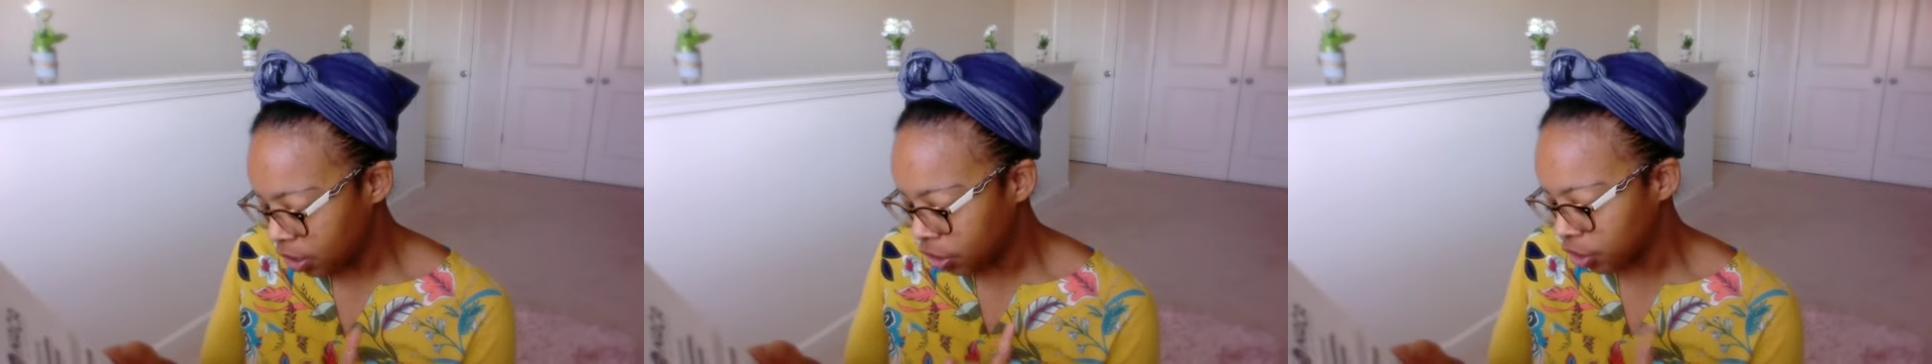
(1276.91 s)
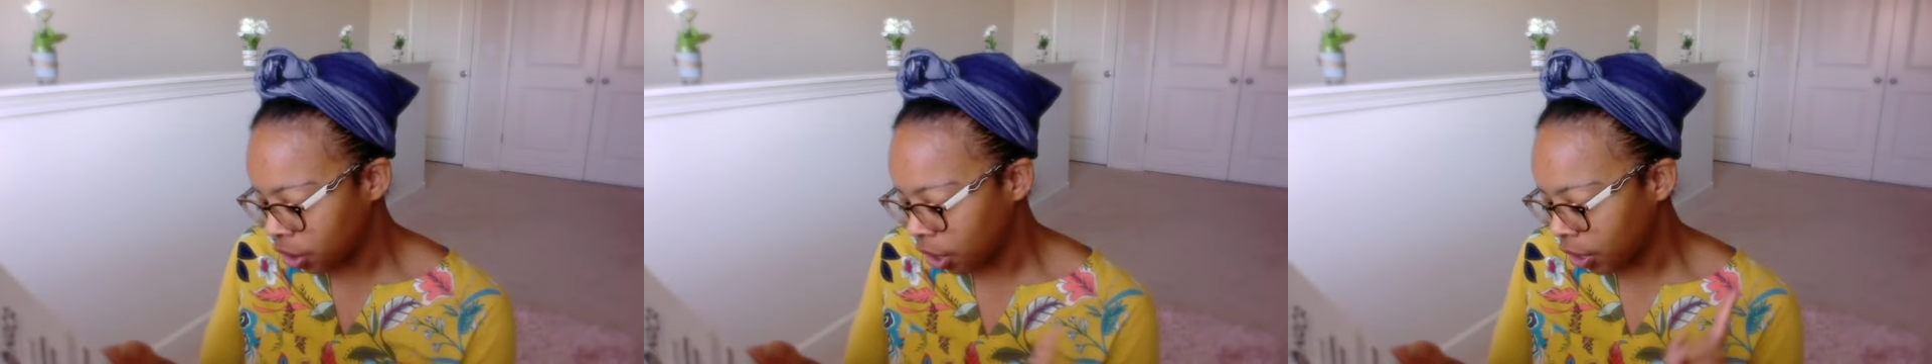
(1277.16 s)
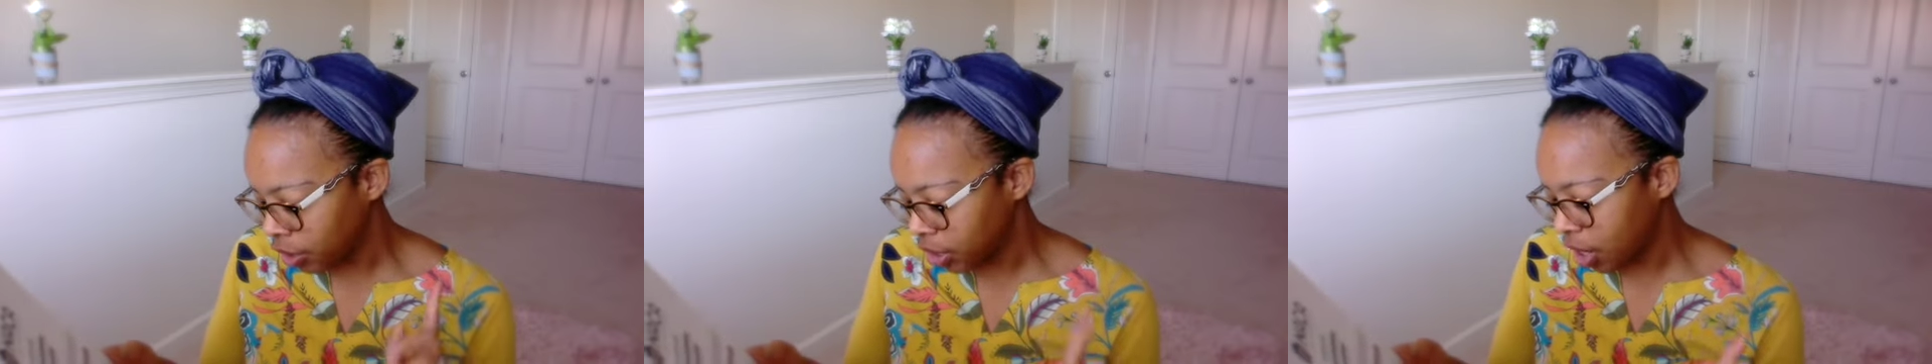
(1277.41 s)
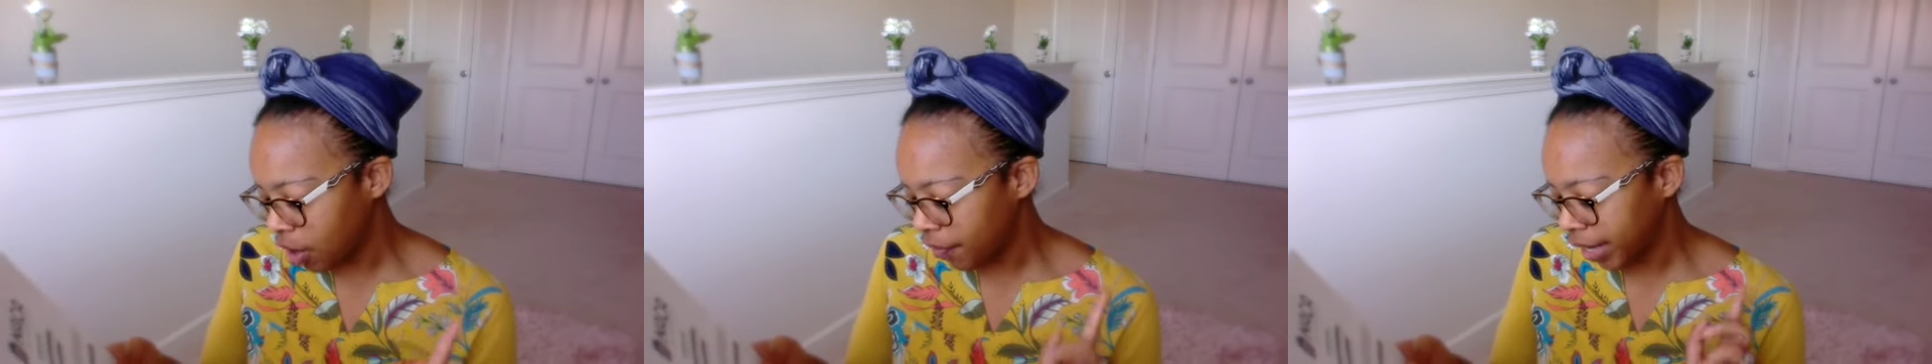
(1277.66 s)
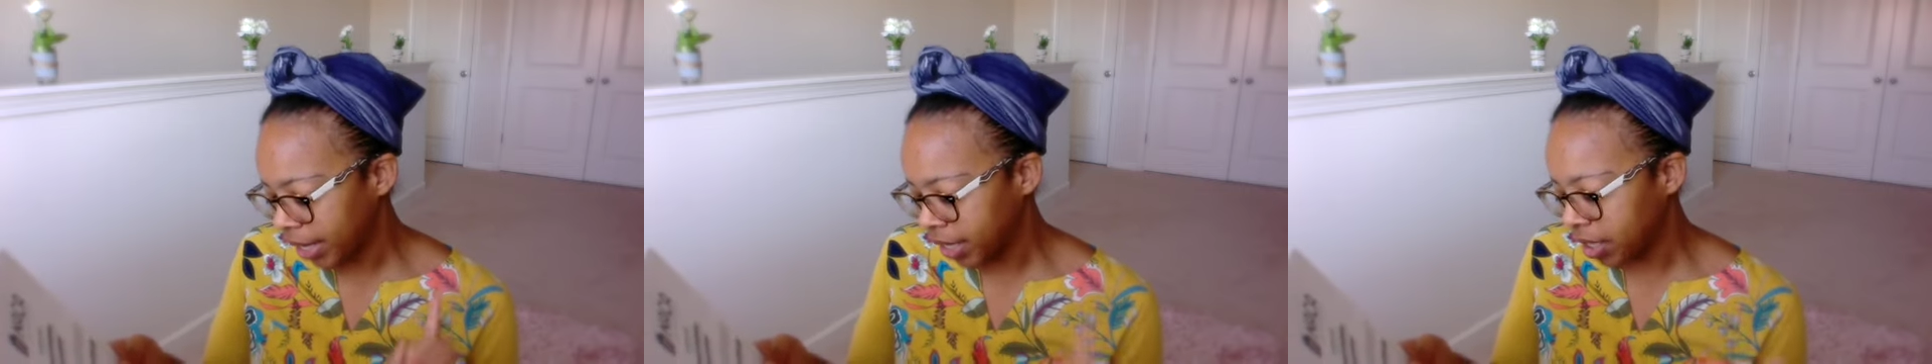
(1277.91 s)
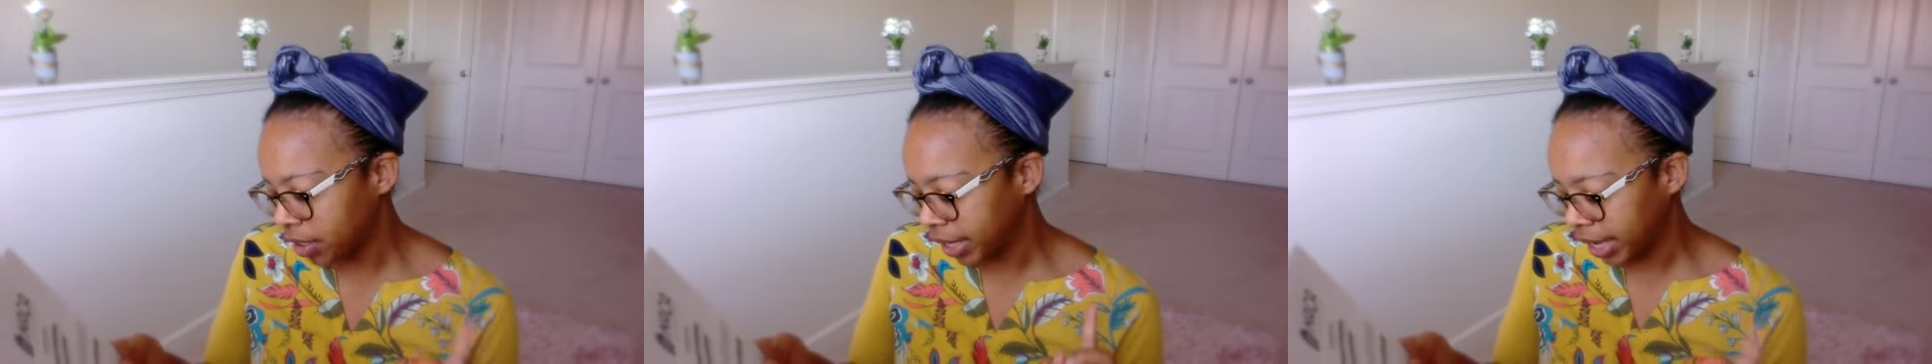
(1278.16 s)
charge off and
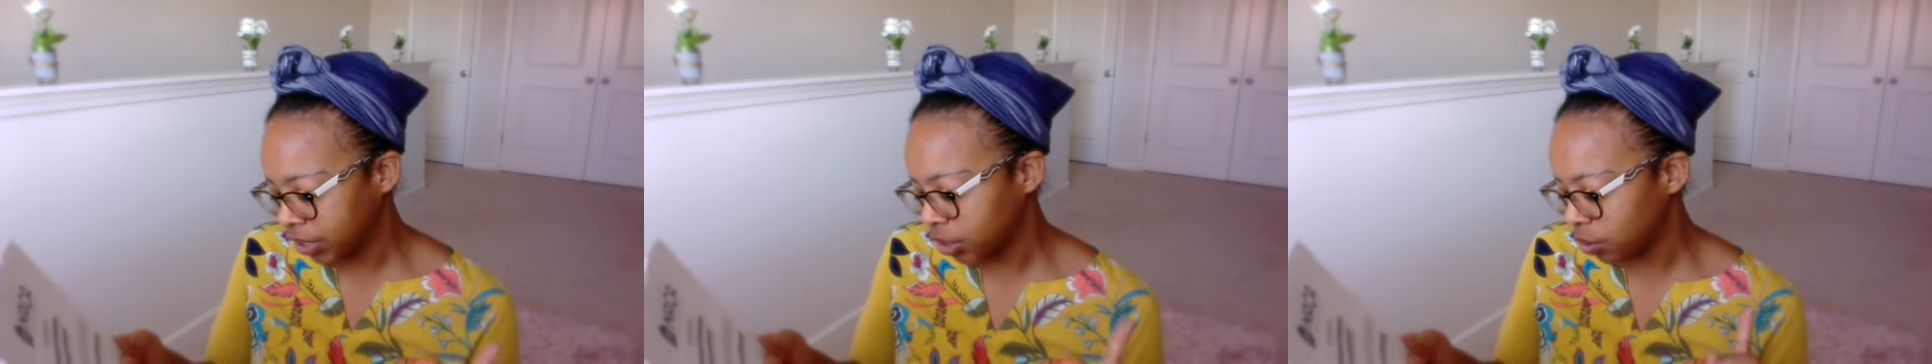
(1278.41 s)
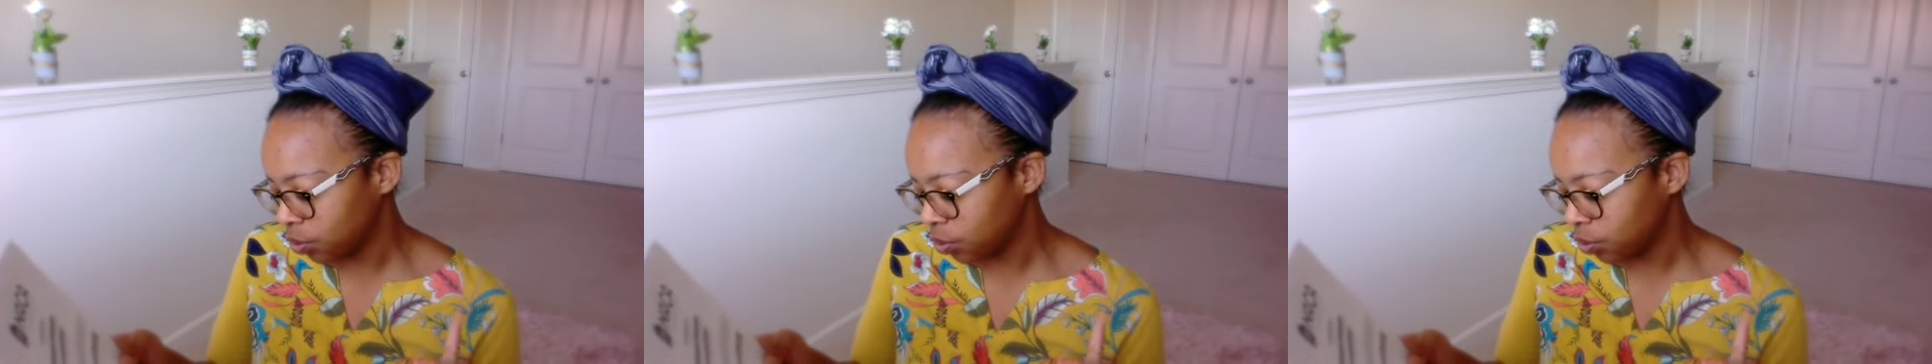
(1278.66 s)
collections